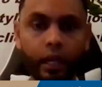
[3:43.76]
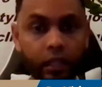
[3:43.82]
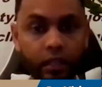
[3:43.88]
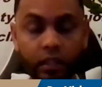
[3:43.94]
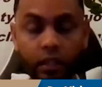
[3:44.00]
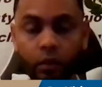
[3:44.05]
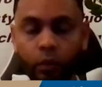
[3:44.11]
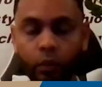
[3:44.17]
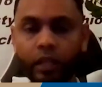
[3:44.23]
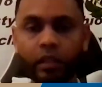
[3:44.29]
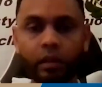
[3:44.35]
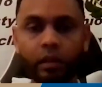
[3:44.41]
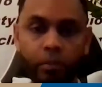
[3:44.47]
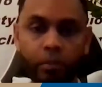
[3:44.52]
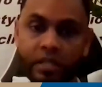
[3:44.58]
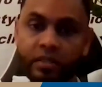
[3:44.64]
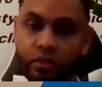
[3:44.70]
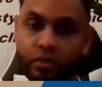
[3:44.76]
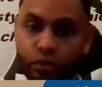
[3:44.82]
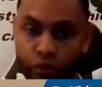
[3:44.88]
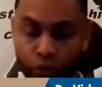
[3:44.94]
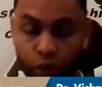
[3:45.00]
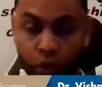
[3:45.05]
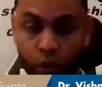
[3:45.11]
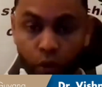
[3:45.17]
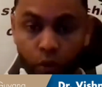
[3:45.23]
In that way, the
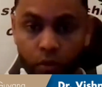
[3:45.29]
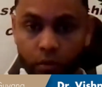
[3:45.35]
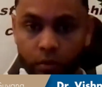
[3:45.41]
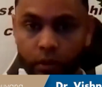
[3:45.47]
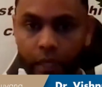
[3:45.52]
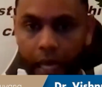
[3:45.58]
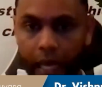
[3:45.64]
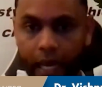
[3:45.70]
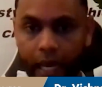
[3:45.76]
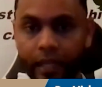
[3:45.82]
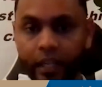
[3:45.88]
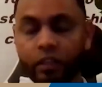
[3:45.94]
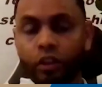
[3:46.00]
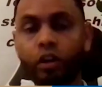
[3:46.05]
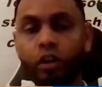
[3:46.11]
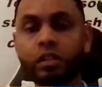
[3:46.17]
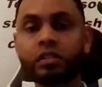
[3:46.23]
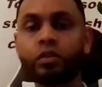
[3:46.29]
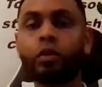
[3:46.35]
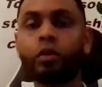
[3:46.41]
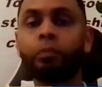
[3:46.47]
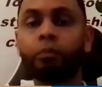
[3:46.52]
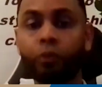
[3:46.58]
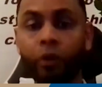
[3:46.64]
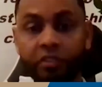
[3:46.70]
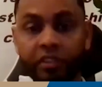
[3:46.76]
business grows and it's
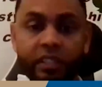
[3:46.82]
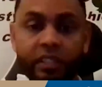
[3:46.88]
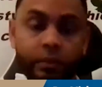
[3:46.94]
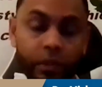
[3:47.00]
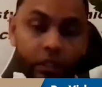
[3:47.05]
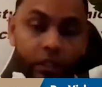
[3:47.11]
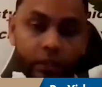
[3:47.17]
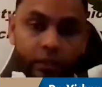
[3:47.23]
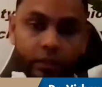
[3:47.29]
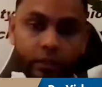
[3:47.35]
also profitable.